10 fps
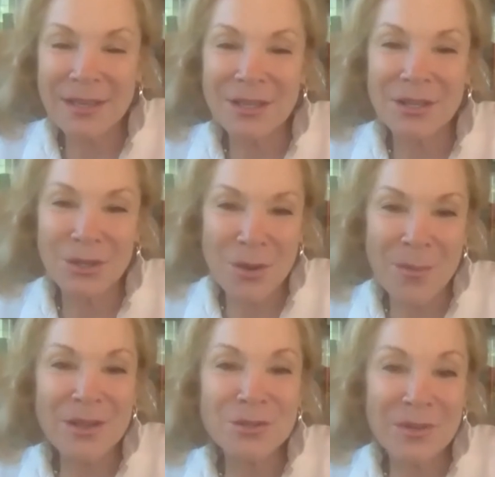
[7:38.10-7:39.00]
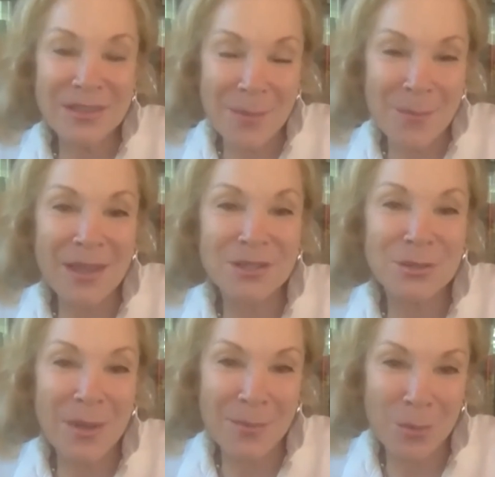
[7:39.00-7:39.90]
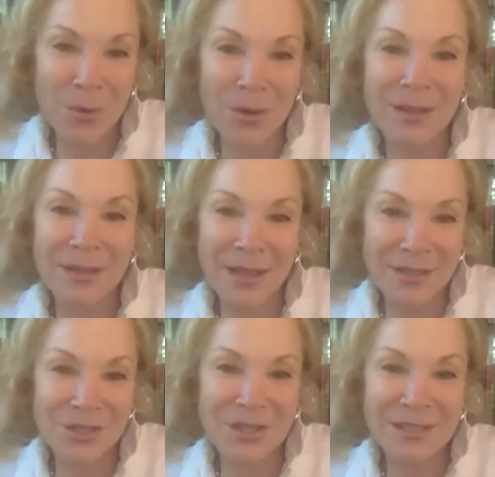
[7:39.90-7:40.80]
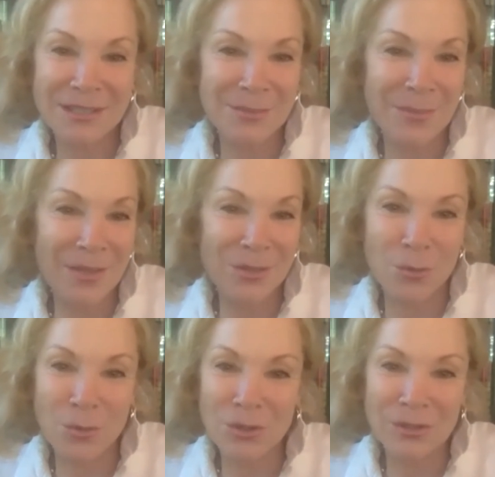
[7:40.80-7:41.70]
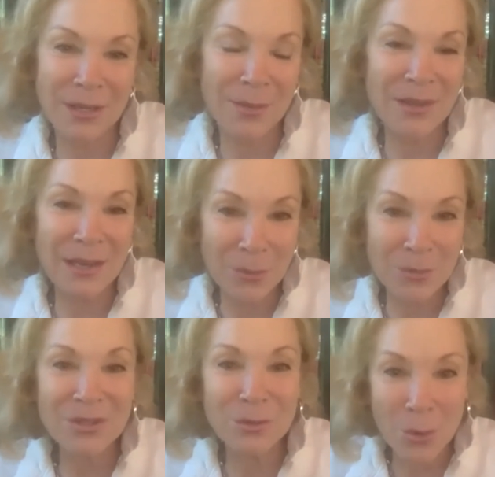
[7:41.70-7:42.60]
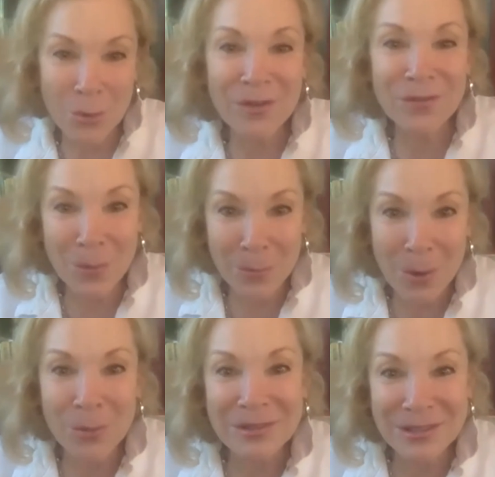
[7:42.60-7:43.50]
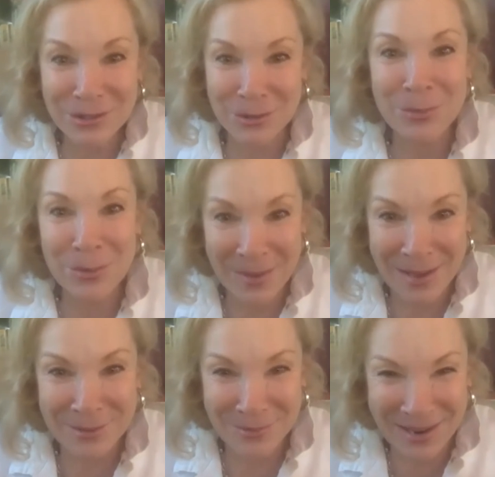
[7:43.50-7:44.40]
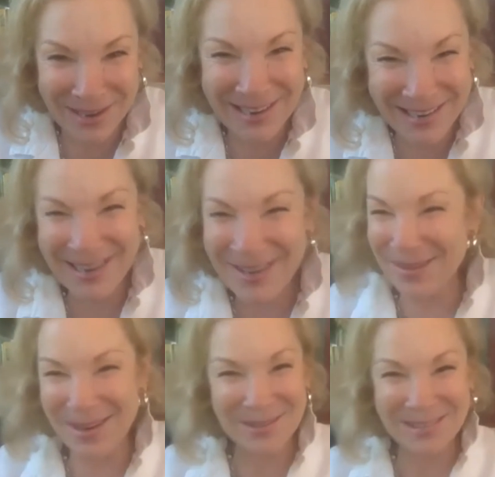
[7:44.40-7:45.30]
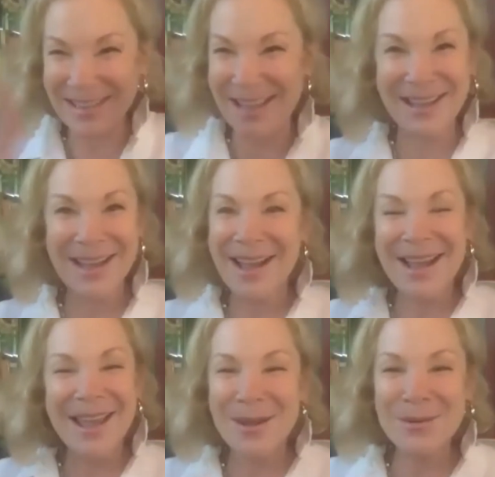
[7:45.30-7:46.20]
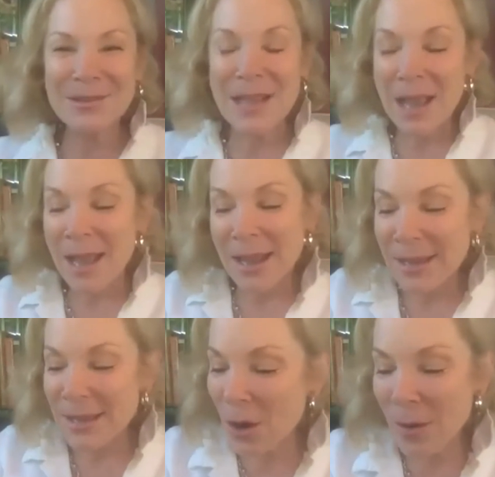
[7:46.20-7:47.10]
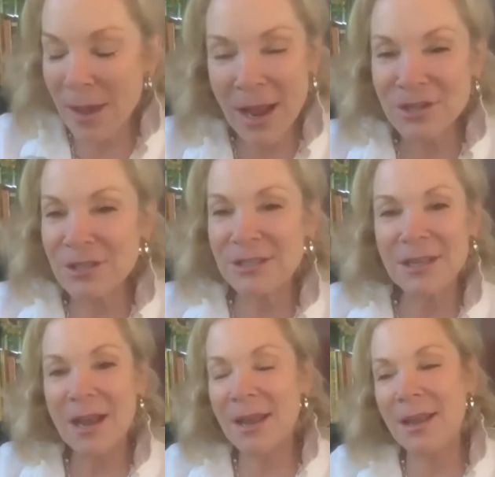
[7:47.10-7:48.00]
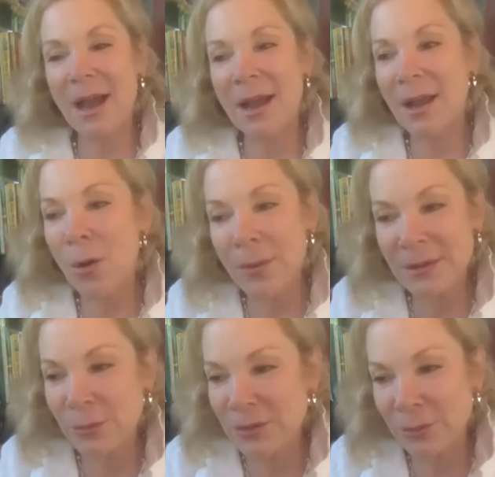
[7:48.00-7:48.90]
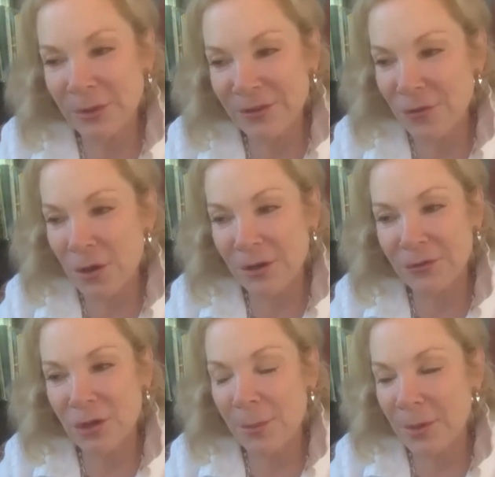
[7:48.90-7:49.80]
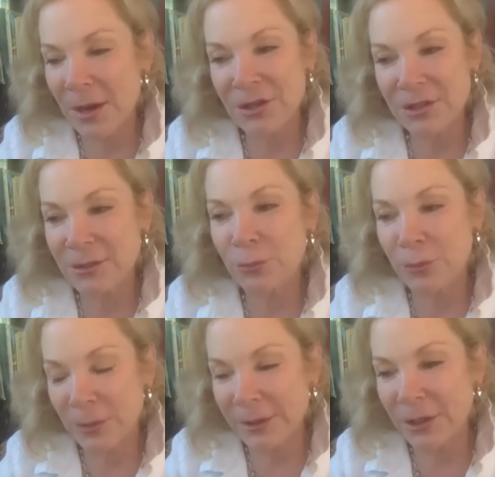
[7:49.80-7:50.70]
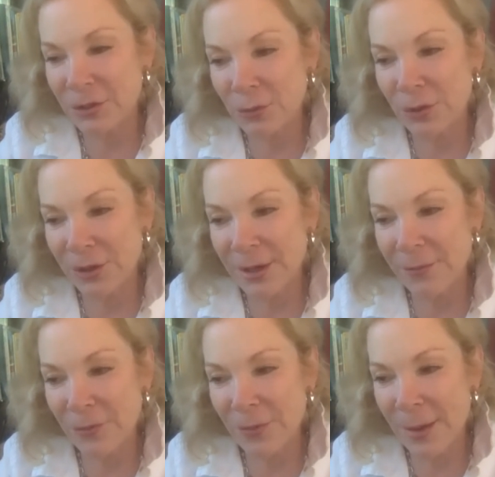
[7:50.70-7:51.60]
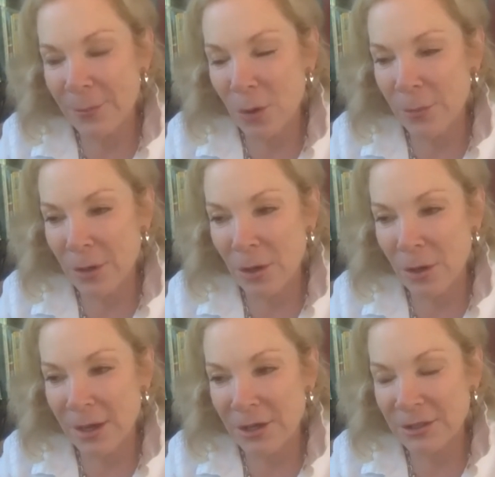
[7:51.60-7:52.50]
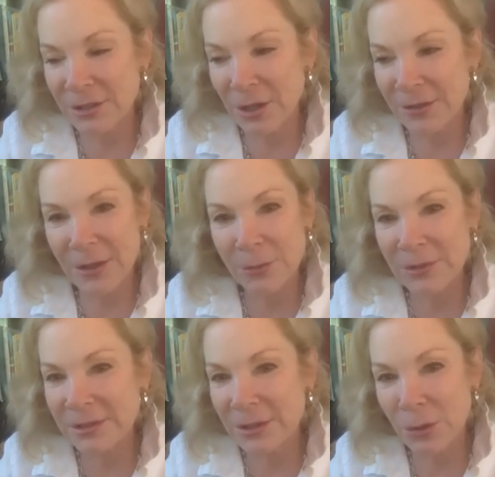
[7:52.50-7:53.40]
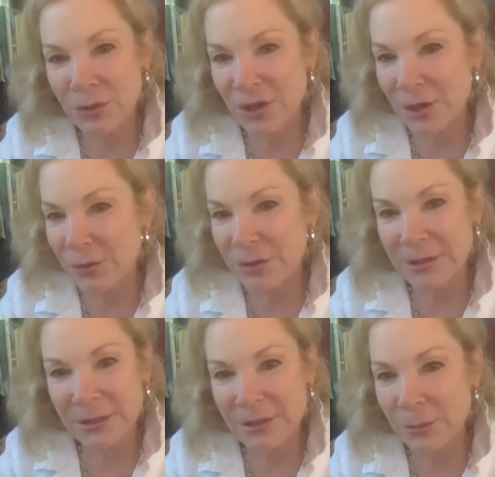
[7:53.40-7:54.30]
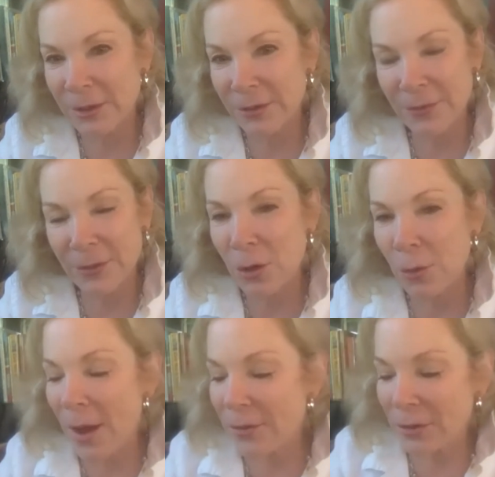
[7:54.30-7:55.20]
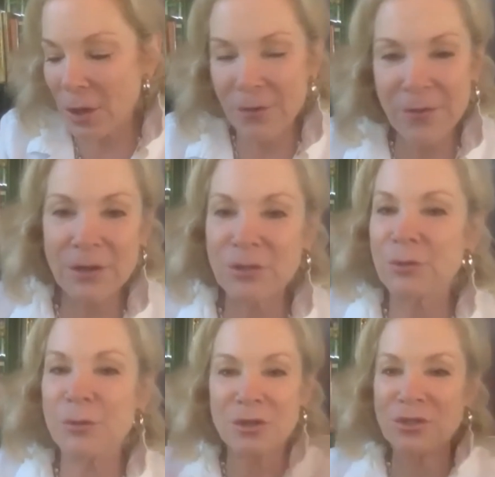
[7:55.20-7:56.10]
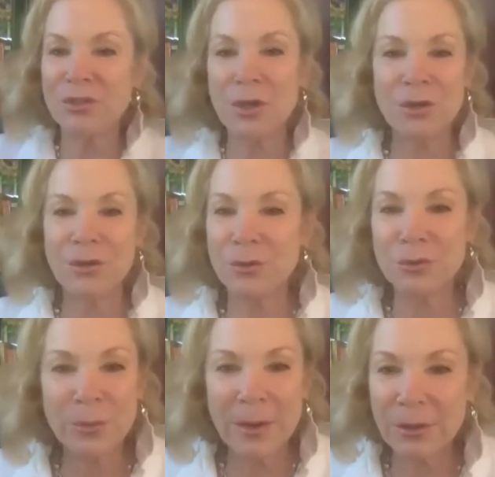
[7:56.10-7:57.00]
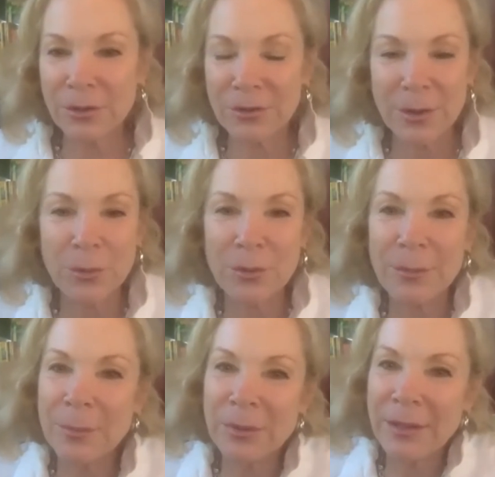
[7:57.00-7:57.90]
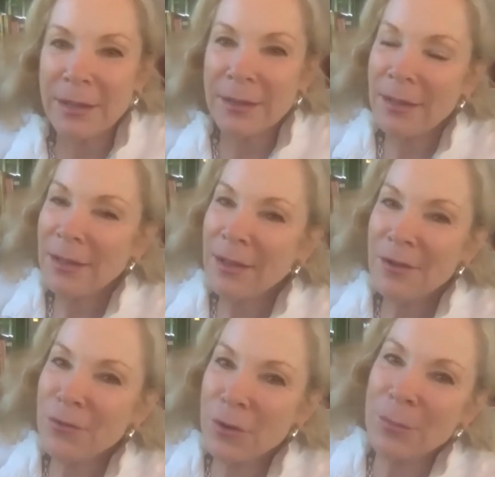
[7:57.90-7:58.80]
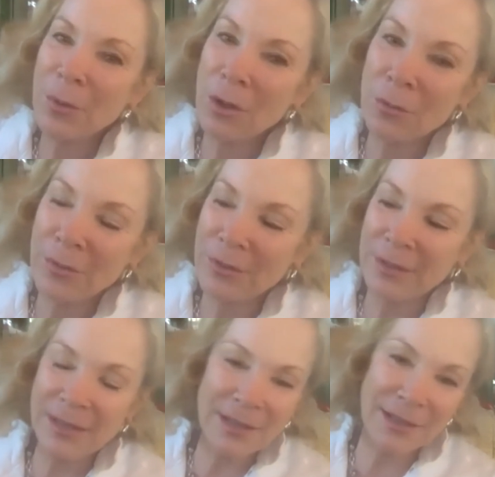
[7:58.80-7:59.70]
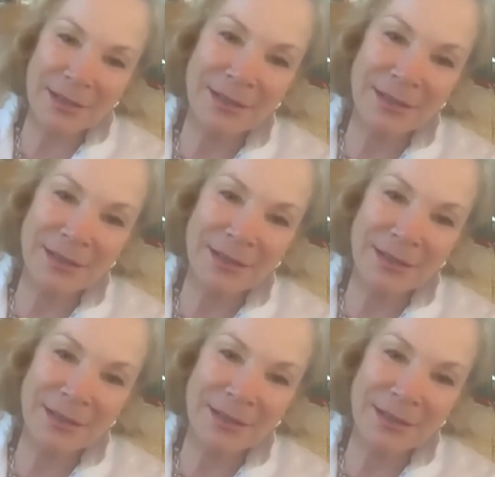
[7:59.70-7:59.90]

you can imagine what that meant to my boy. That just meant the world to him that he was throwing a football with Superman, right? I mean, it was like it was, and I always was really fond of Tom, but I just really adored him from that moment on. I just thought that was so generous and sweet. If rather a lot of actors would have just gone to their trailer, they wouldn't be playing football with a kid.